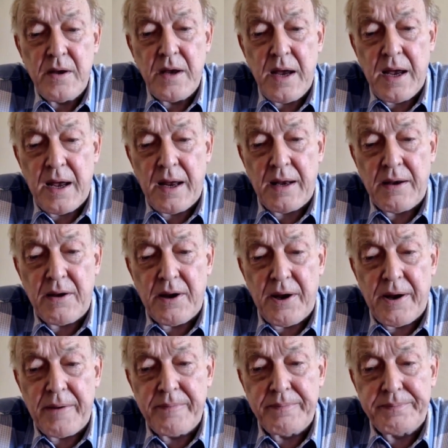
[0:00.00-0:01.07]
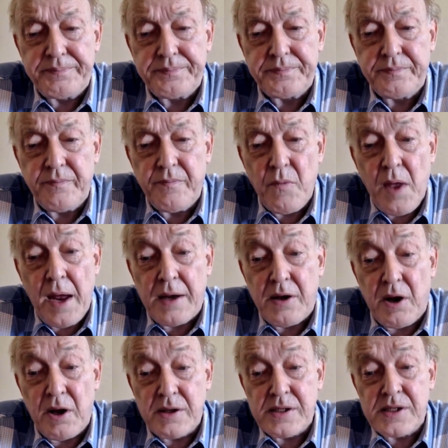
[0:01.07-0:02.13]
and
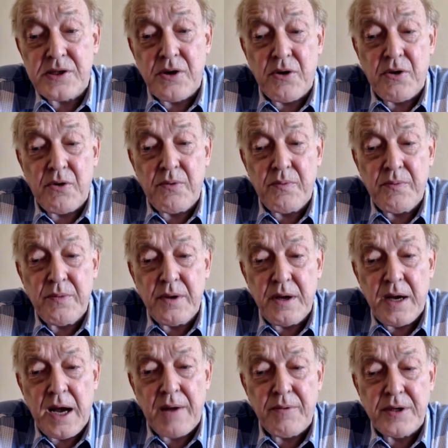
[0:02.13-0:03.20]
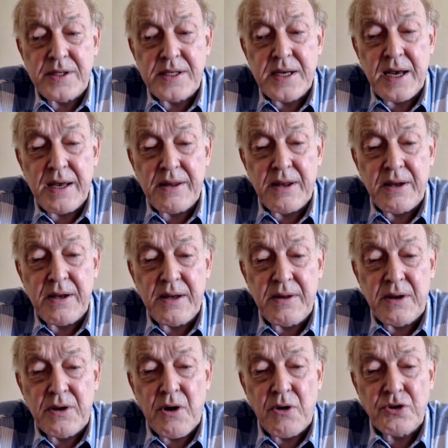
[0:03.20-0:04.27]
also I would say that
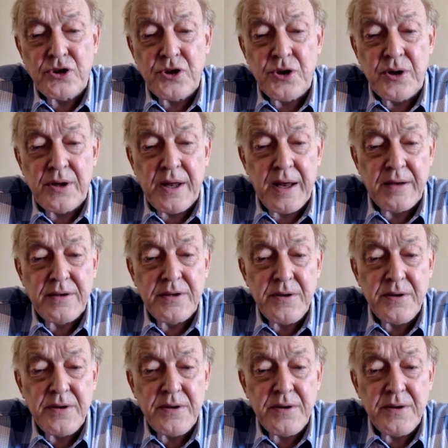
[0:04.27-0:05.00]
the notion that